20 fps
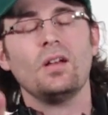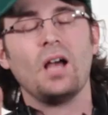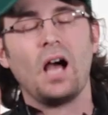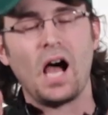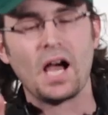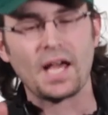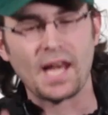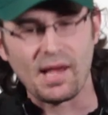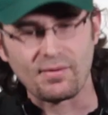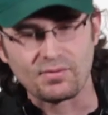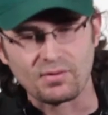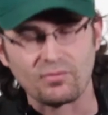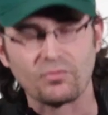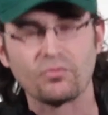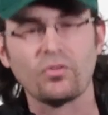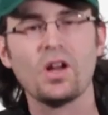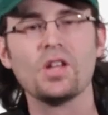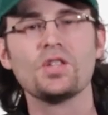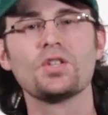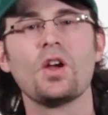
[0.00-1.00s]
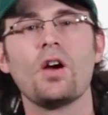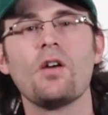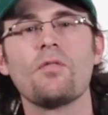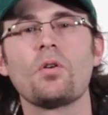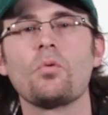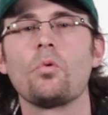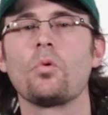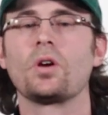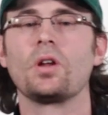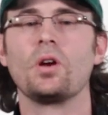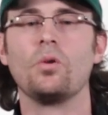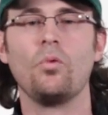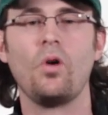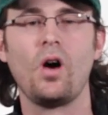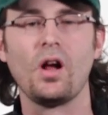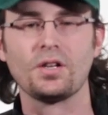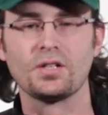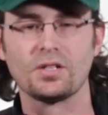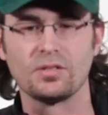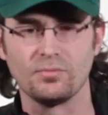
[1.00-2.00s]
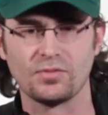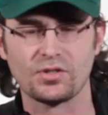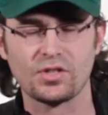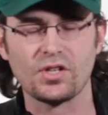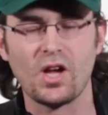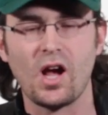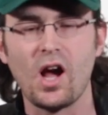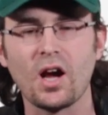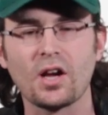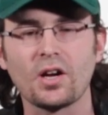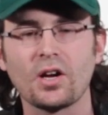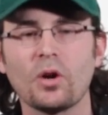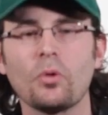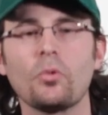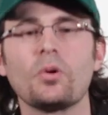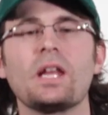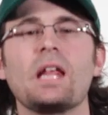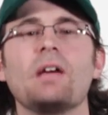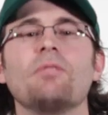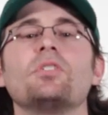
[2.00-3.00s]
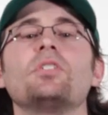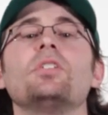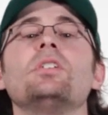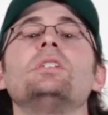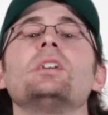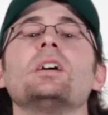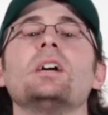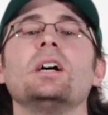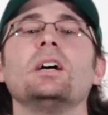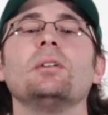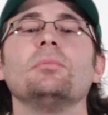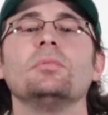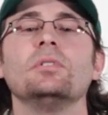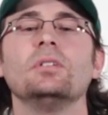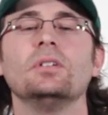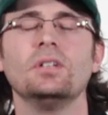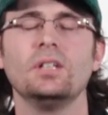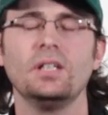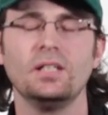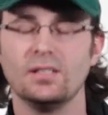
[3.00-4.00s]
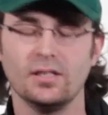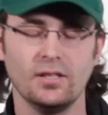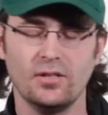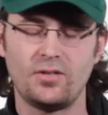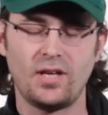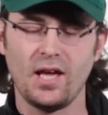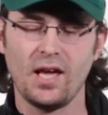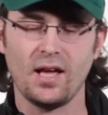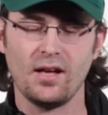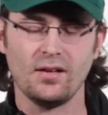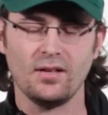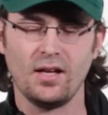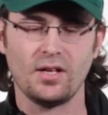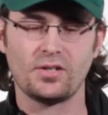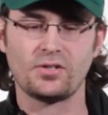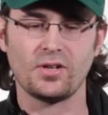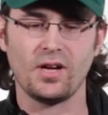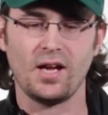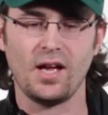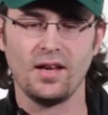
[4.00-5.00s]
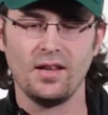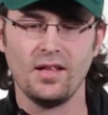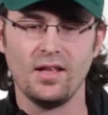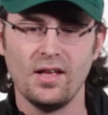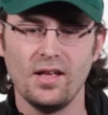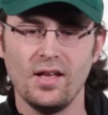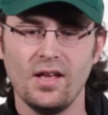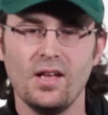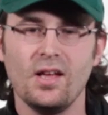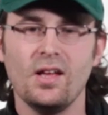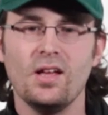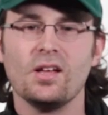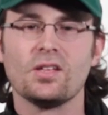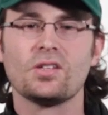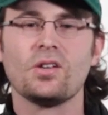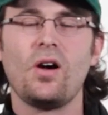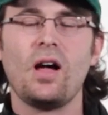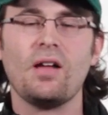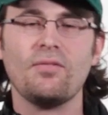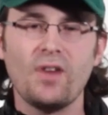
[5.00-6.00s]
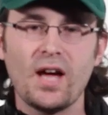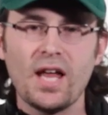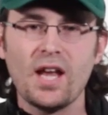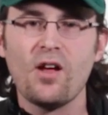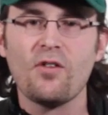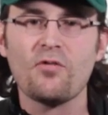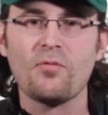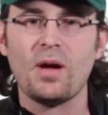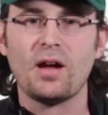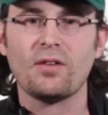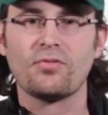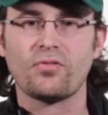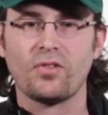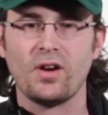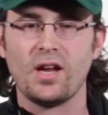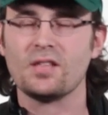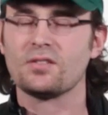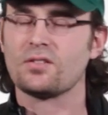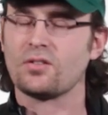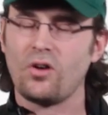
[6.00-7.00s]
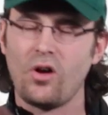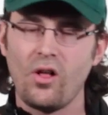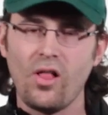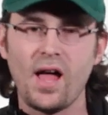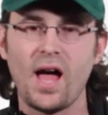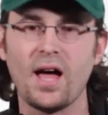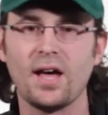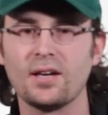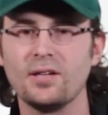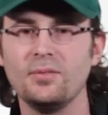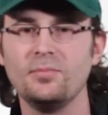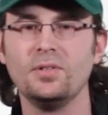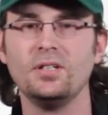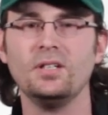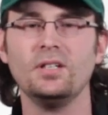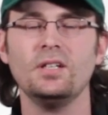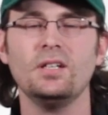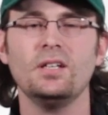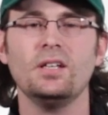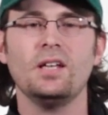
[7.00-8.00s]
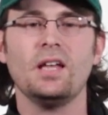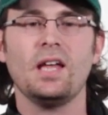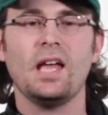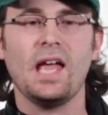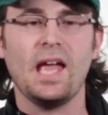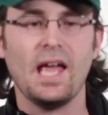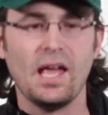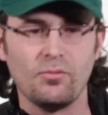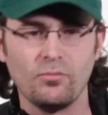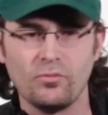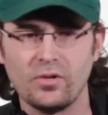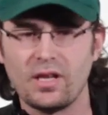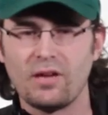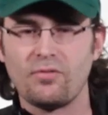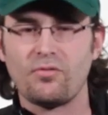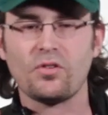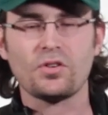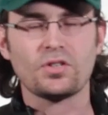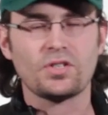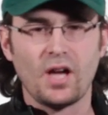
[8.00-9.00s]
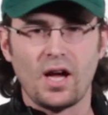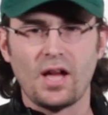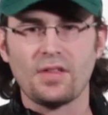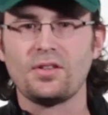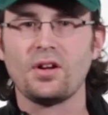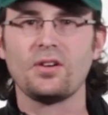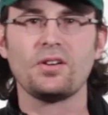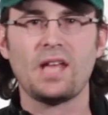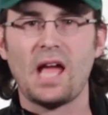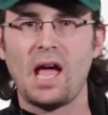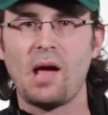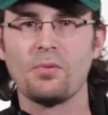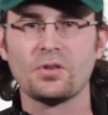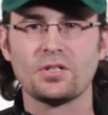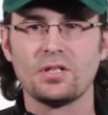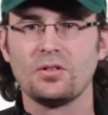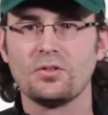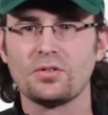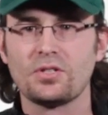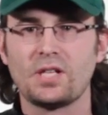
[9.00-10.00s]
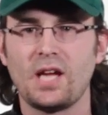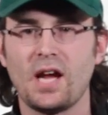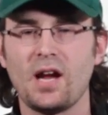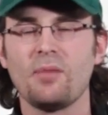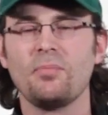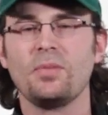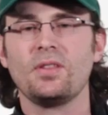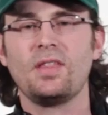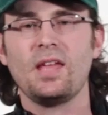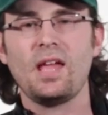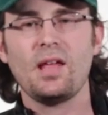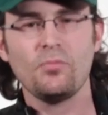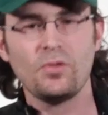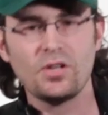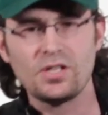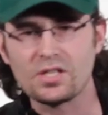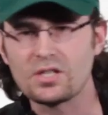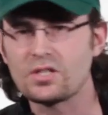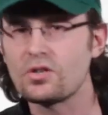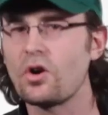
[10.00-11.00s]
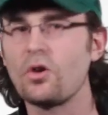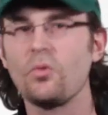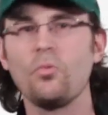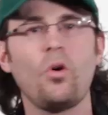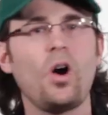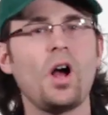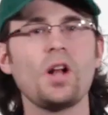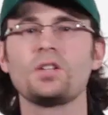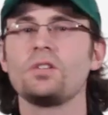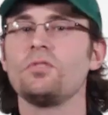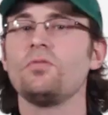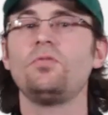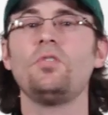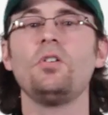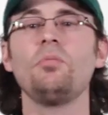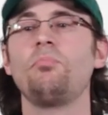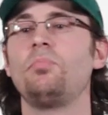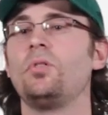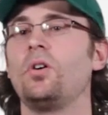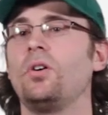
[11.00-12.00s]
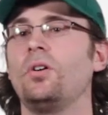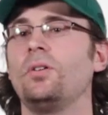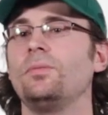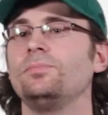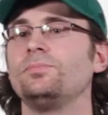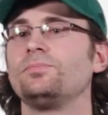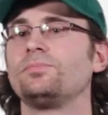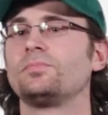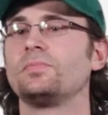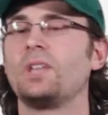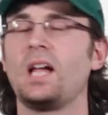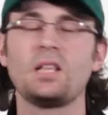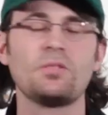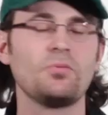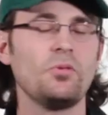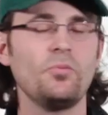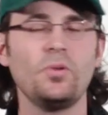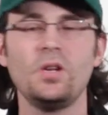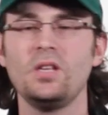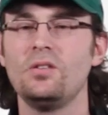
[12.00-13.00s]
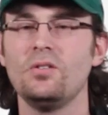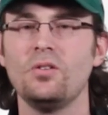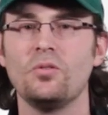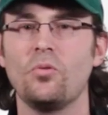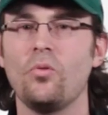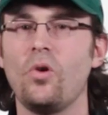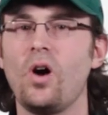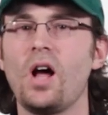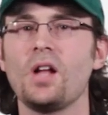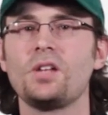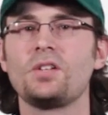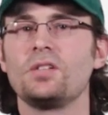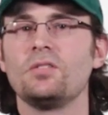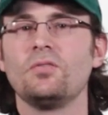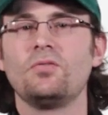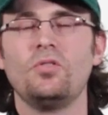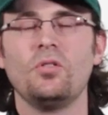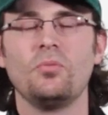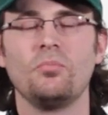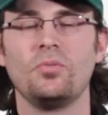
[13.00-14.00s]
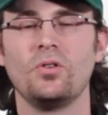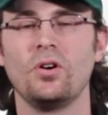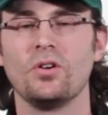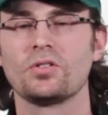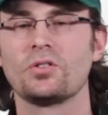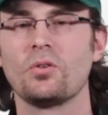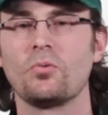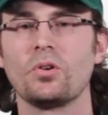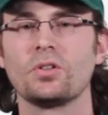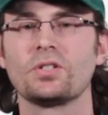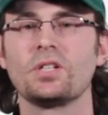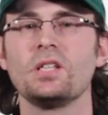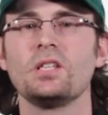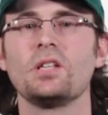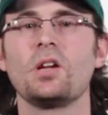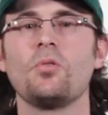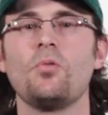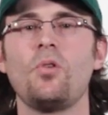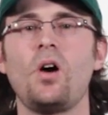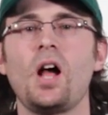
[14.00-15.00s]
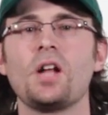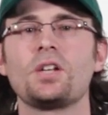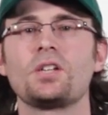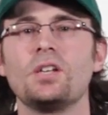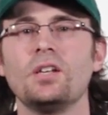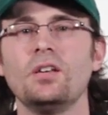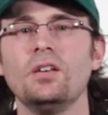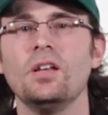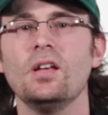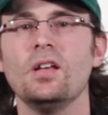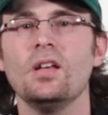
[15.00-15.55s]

I'm going to have some friends over. We're going to watch some soccer. We're going to have a good time. He said, okay, I'll try. So I invited over my friends. They're all Arab. And when they first got there, Dad was a little scared. But then we just started watching football. That's what we do, watching football. So we're sitting there watching.